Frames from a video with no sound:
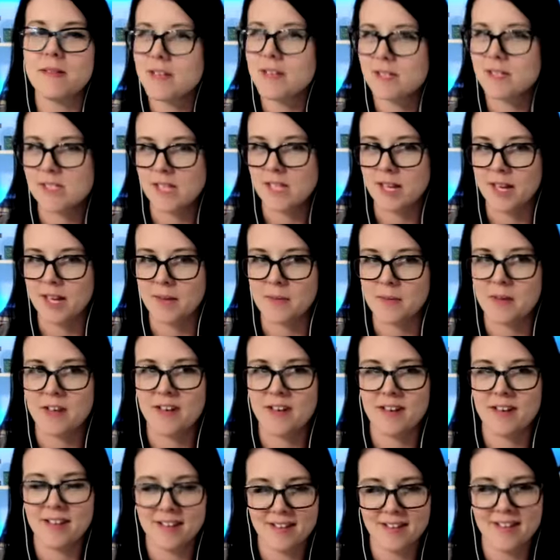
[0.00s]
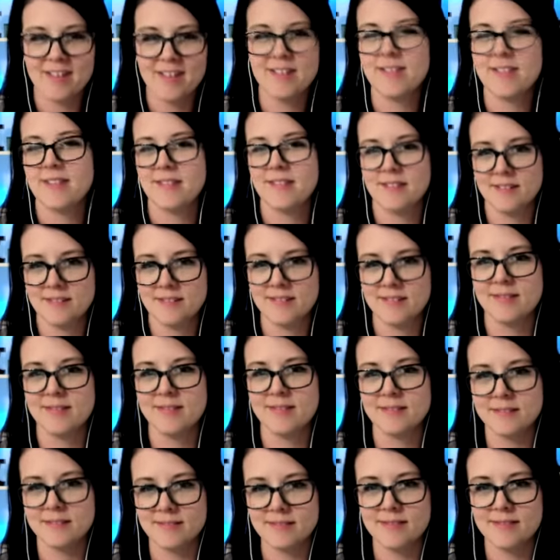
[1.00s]
the second one.
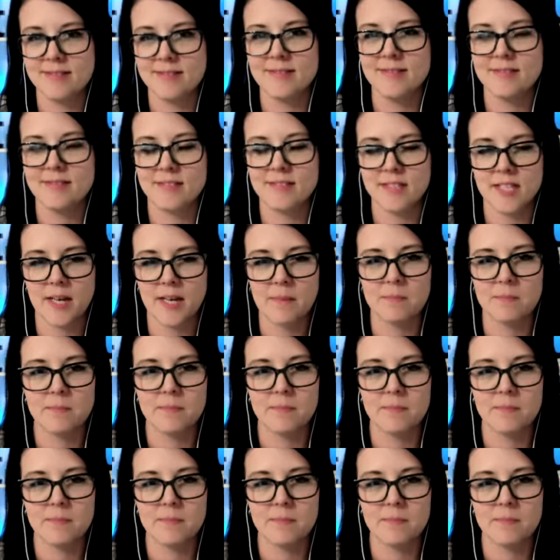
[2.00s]
Okay. Yeah.